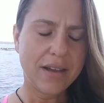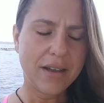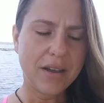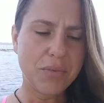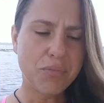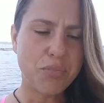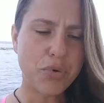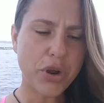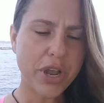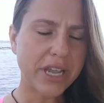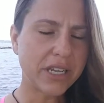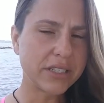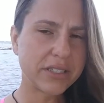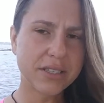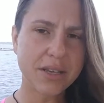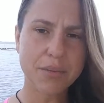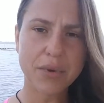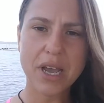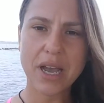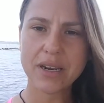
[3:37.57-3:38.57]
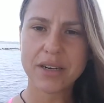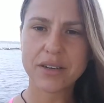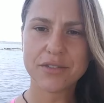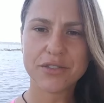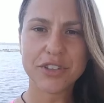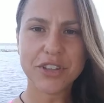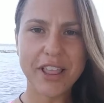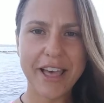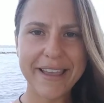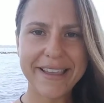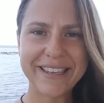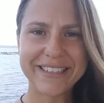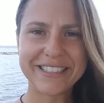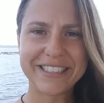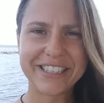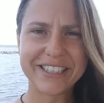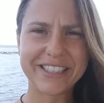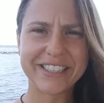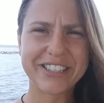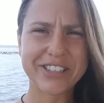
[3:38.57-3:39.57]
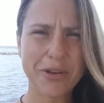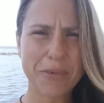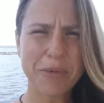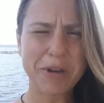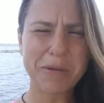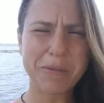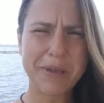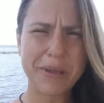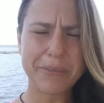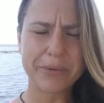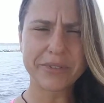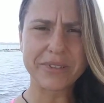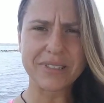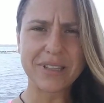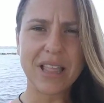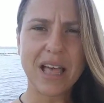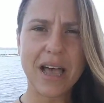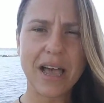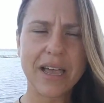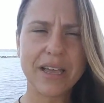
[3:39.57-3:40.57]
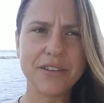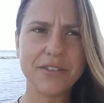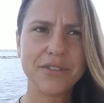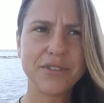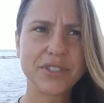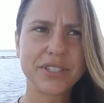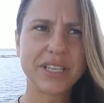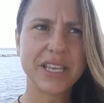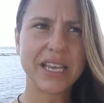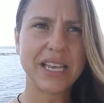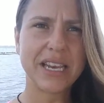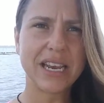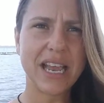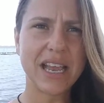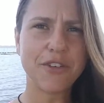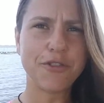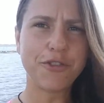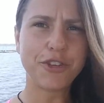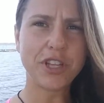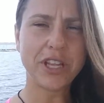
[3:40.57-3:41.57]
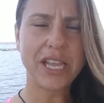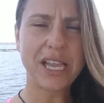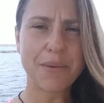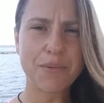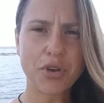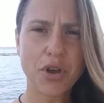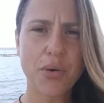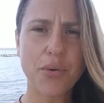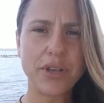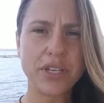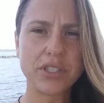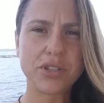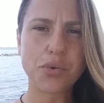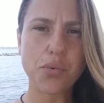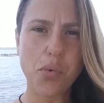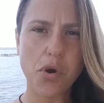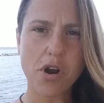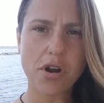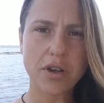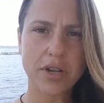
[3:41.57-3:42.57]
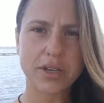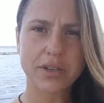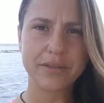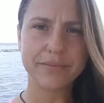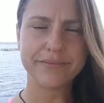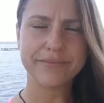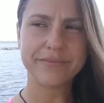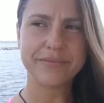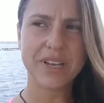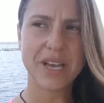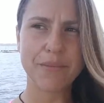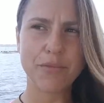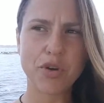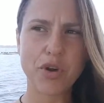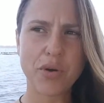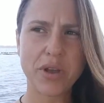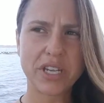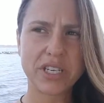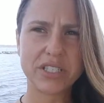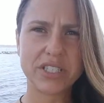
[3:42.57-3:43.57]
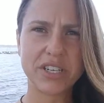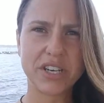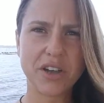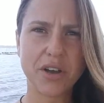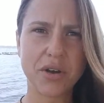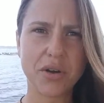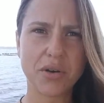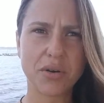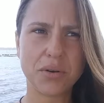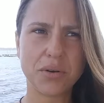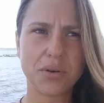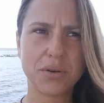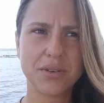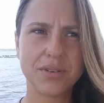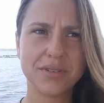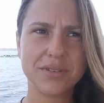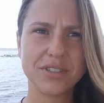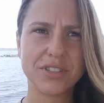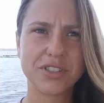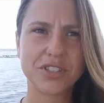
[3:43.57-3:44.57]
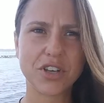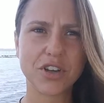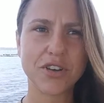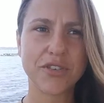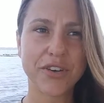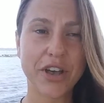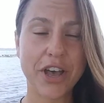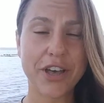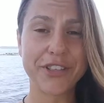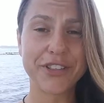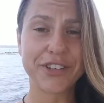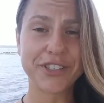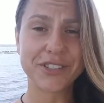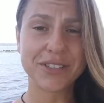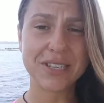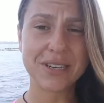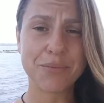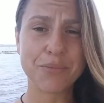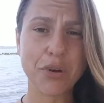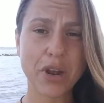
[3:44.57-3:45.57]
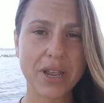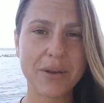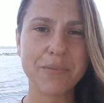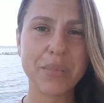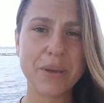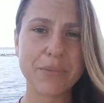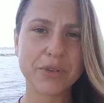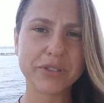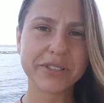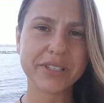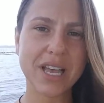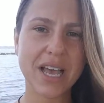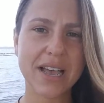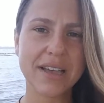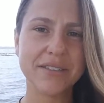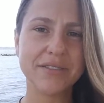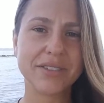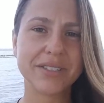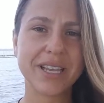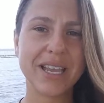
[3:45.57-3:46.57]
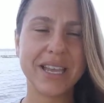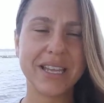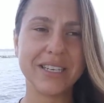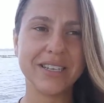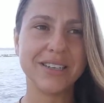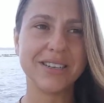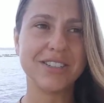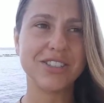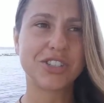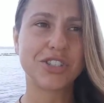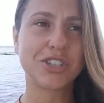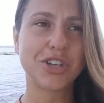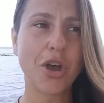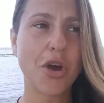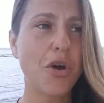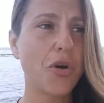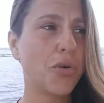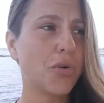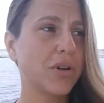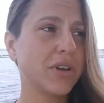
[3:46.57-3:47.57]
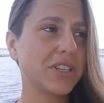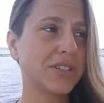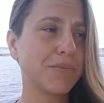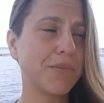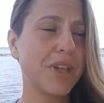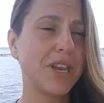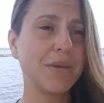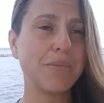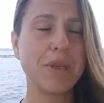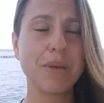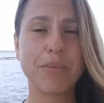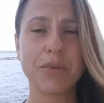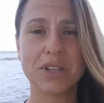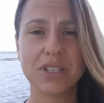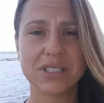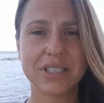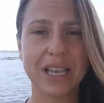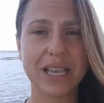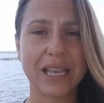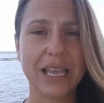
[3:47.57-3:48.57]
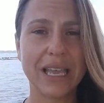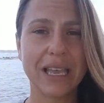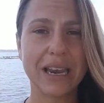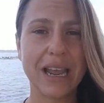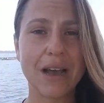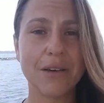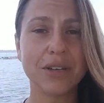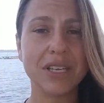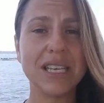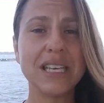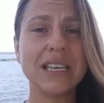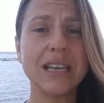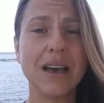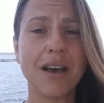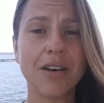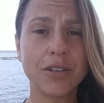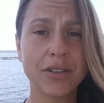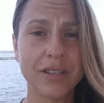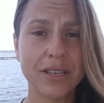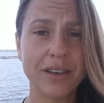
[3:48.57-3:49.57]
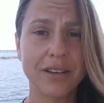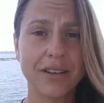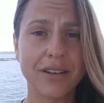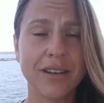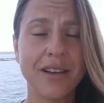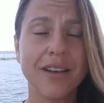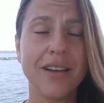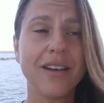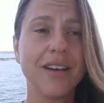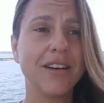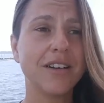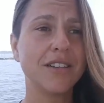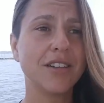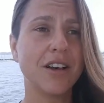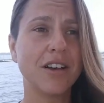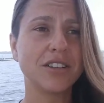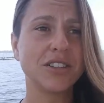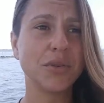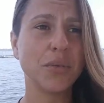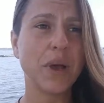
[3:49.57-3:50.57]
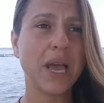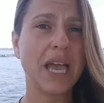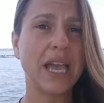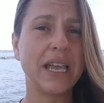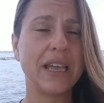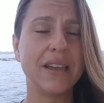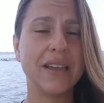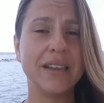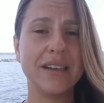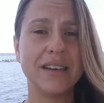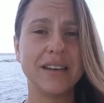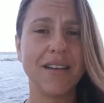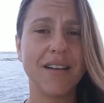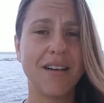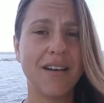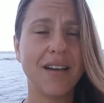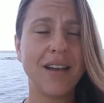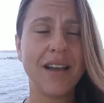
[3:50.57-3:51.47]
bring some kind of light to so many people's lives, and I feel like I'm going to work. I'm going to go serve others and brighten people's lives and show as many people as I can how to eat healthier along the way. And